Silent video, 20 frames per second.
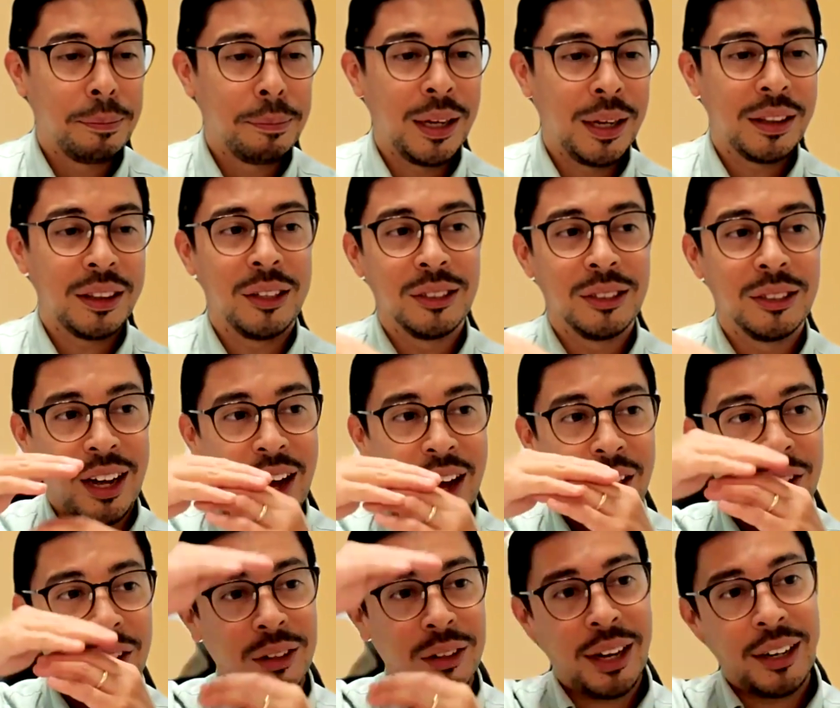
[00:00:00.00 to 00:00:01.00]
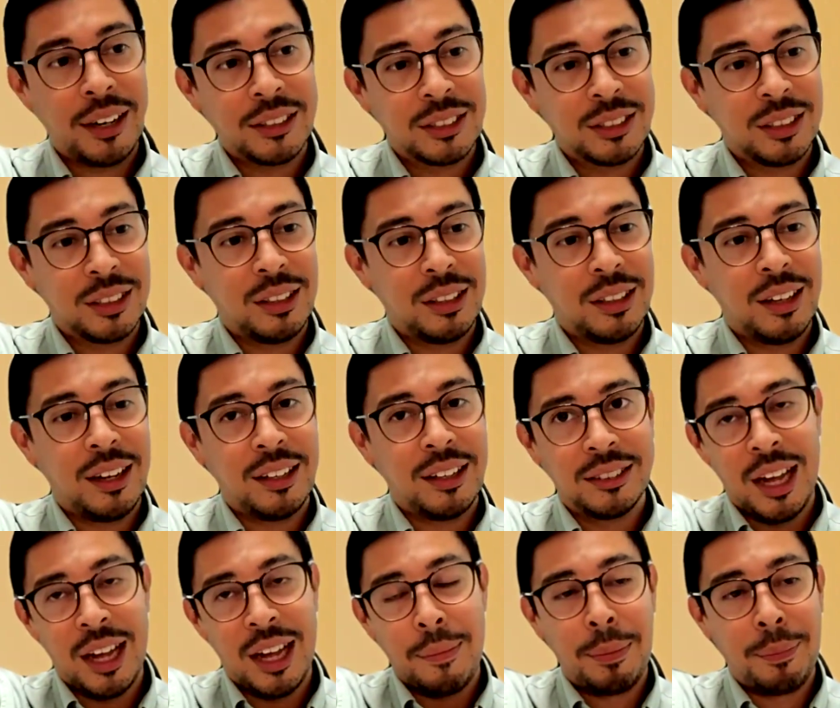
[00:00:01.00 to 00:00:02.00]
but there's other layers,
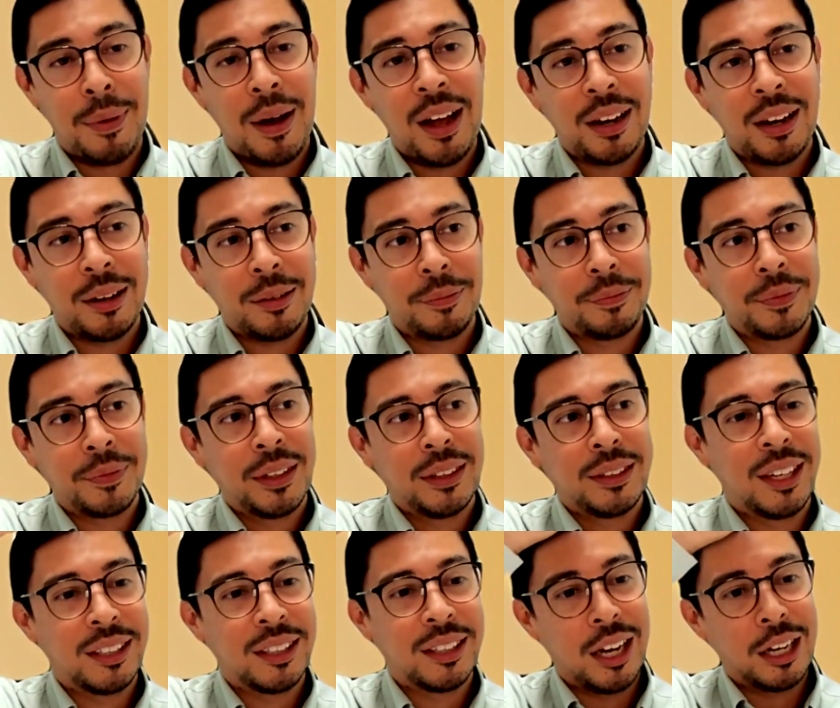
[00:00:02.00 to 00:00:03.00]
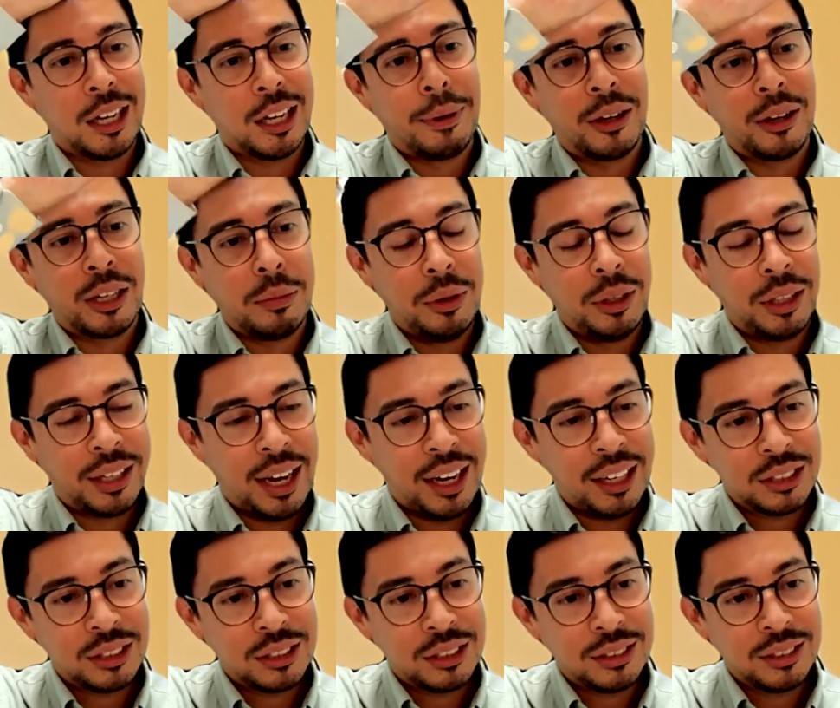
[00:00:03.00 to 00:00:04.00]
top and bottom, that talk about
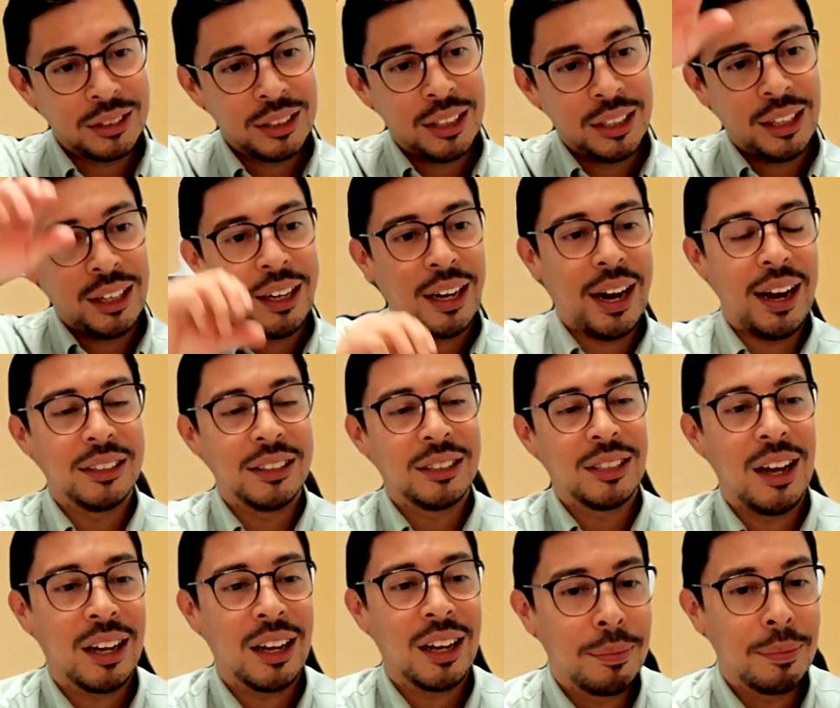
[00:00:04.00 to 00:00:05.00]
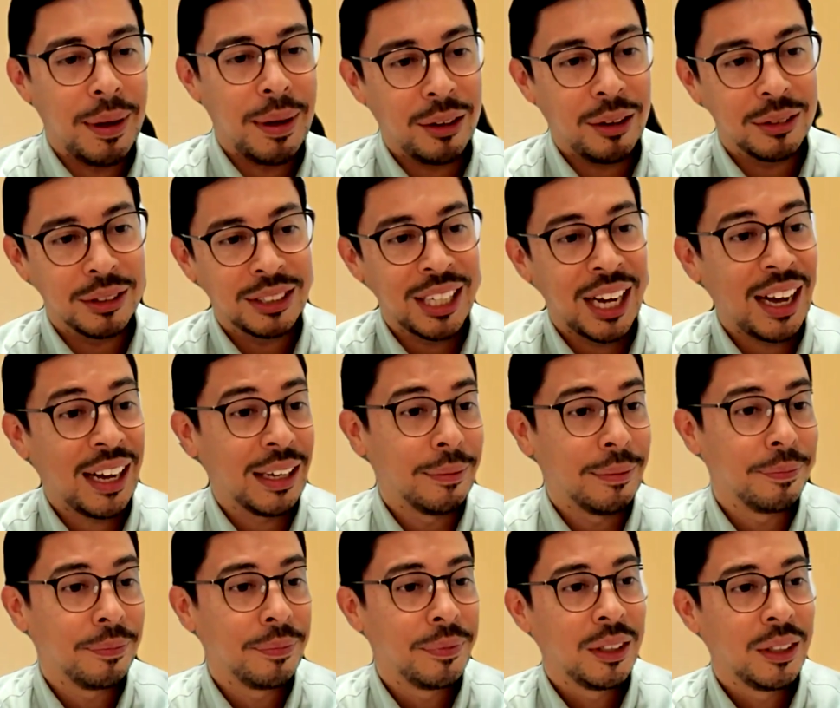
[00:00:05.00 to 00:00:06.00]
communication and talk about time.
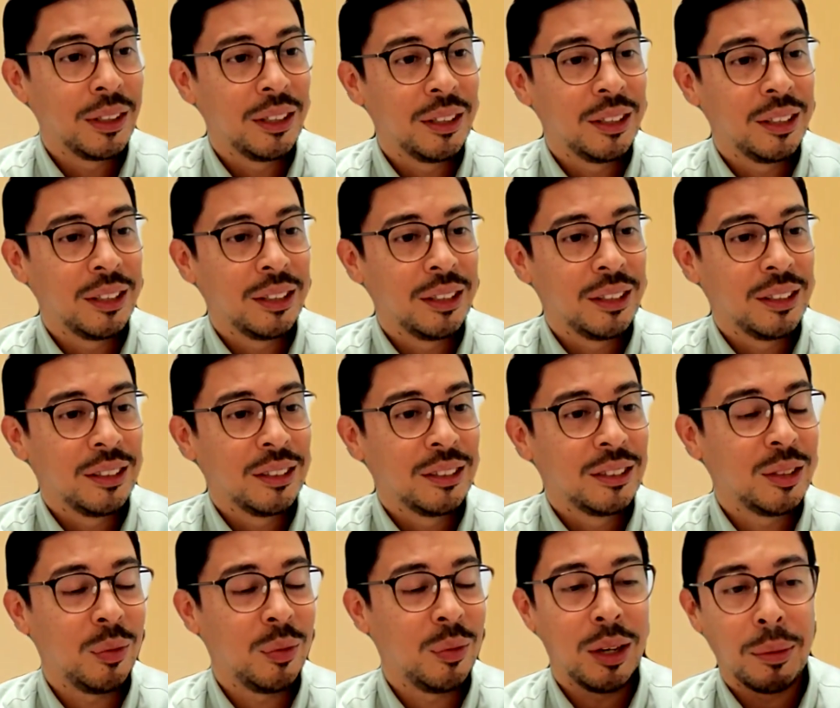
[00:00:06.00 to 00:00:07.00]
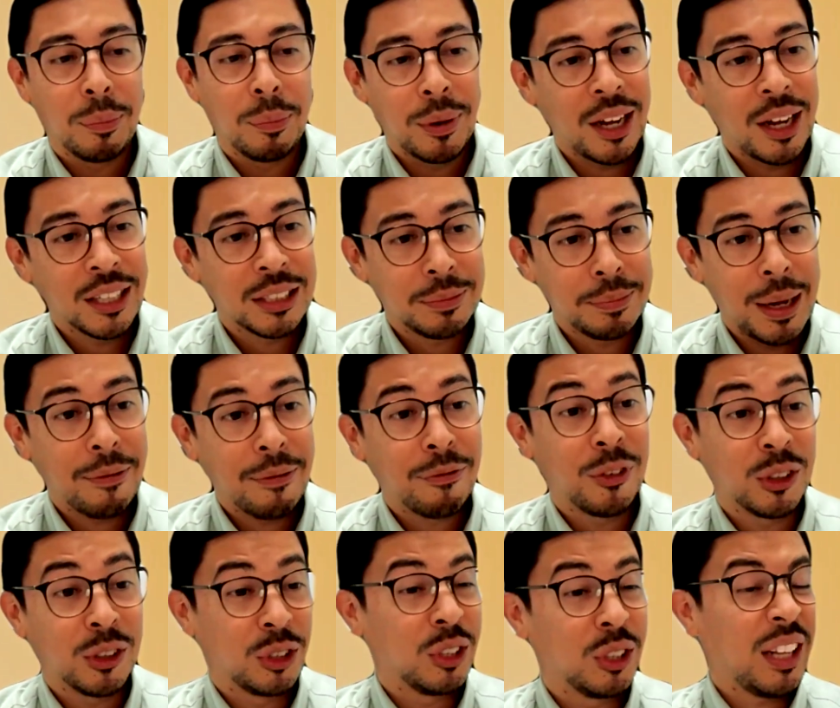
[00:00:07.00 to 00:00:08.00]
So what a process map
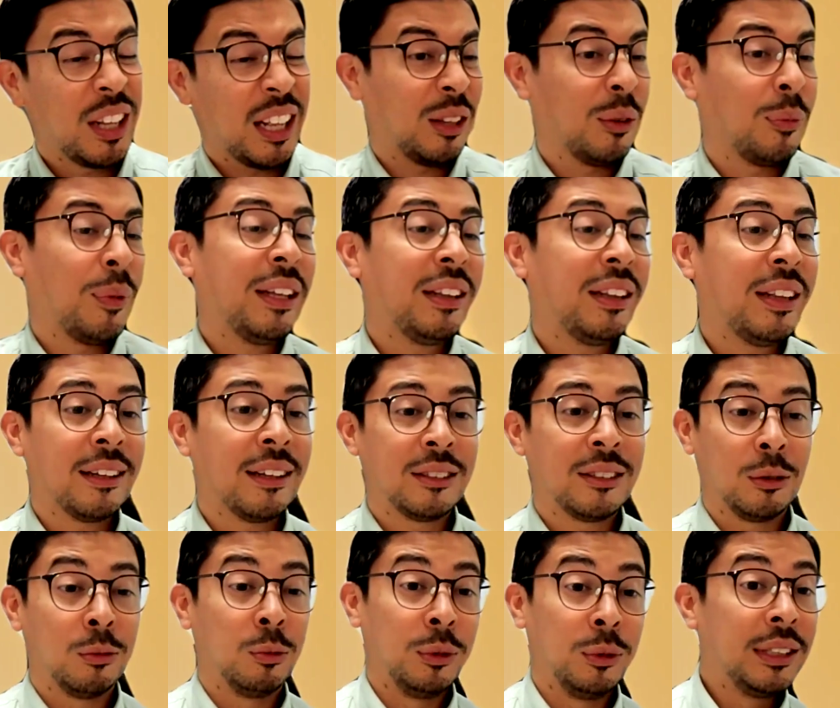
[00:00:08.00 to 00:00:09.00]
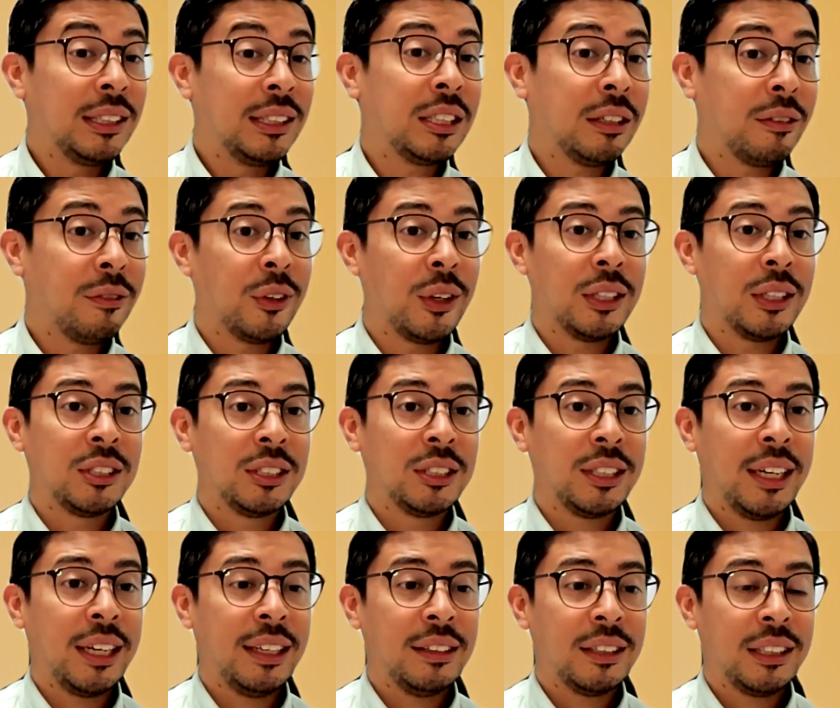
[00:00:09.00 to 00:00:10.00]
for sure, like the way that to really
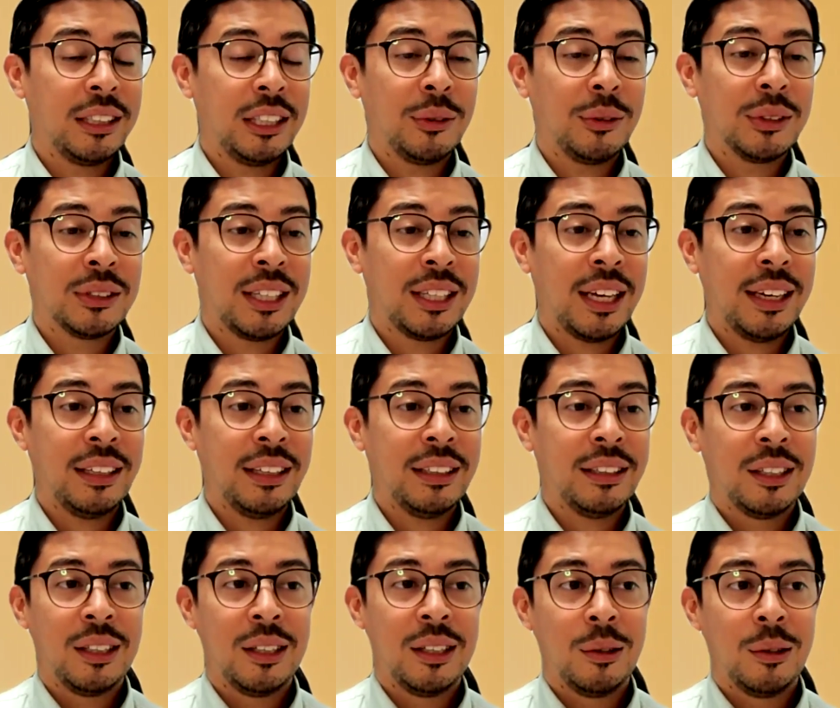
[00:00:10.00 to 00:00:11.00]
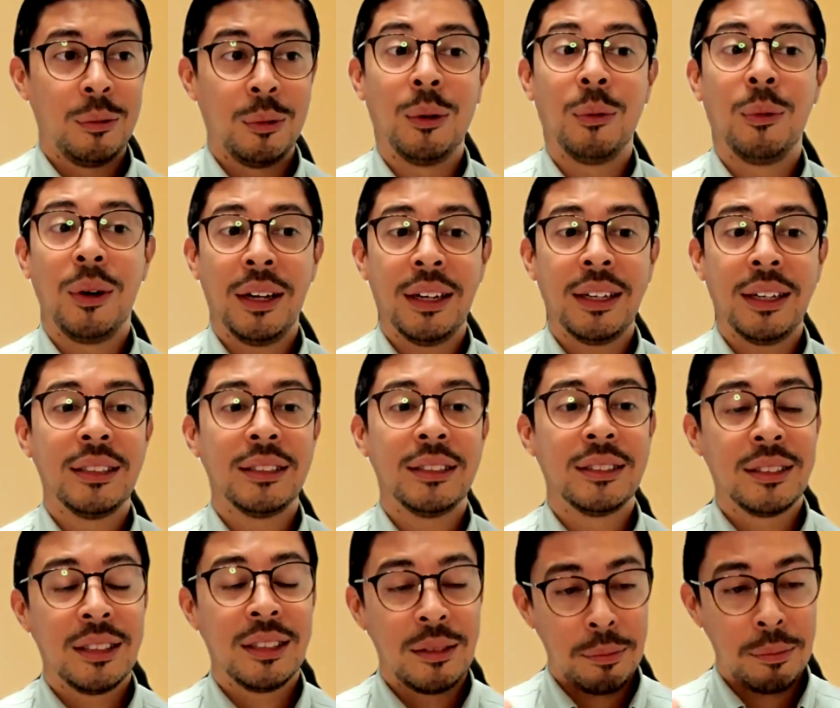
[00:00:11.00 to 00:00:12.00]
differentiate, you would say, well, one
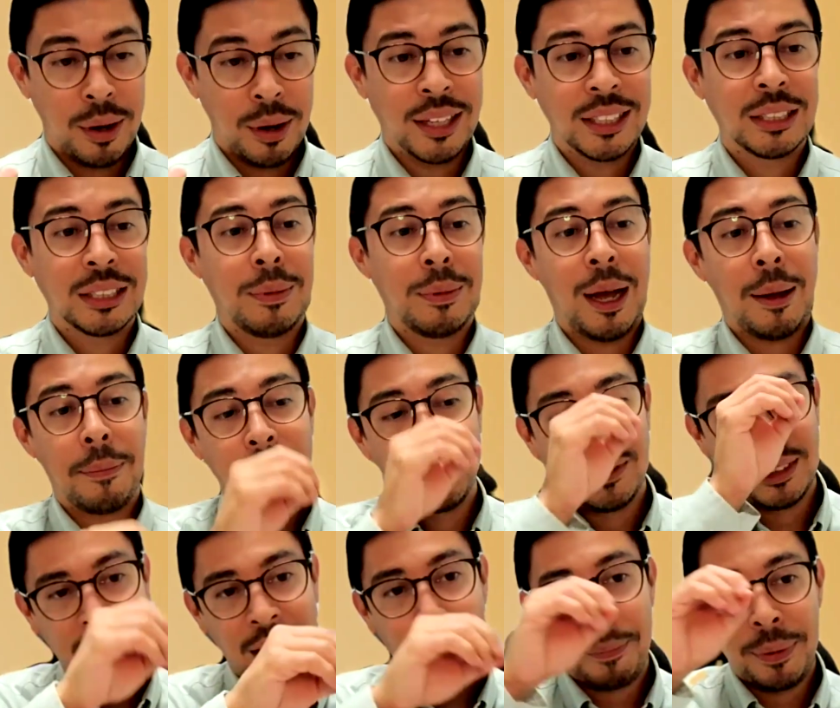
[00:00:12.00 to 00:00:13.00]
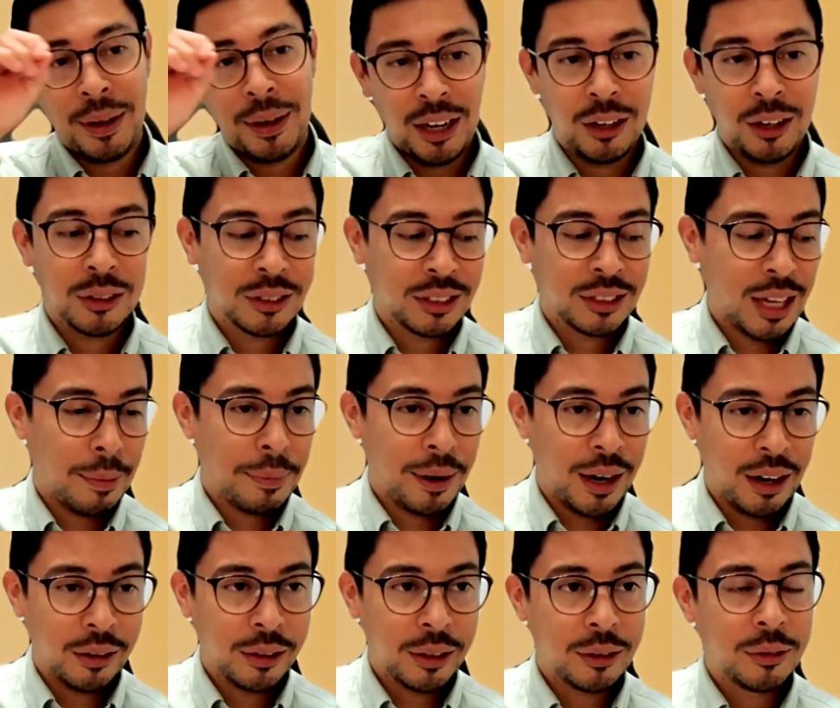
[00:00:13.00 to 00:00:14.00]
is process map, step, arrow, step,
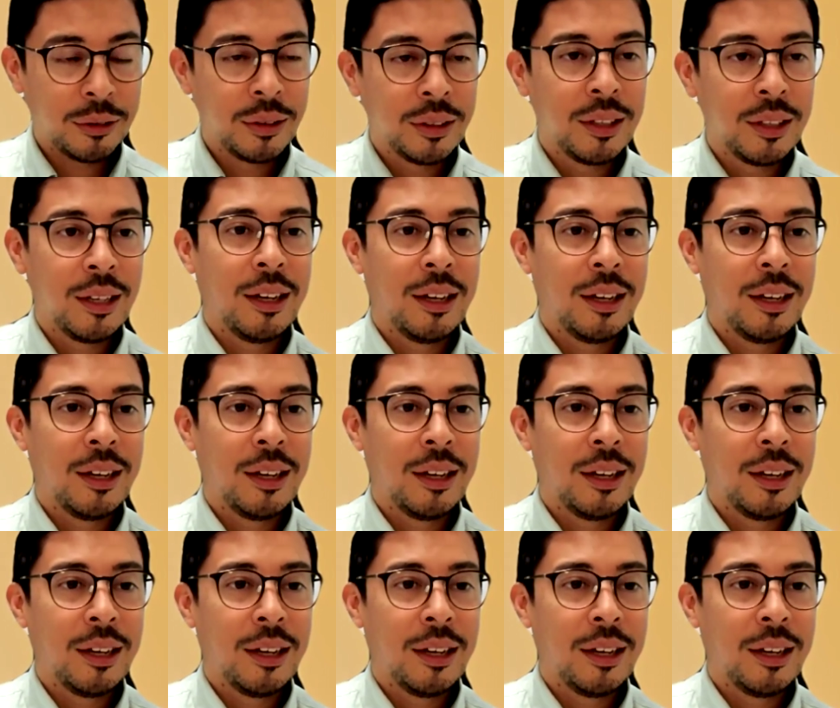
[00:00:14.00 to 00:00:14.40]
arrow,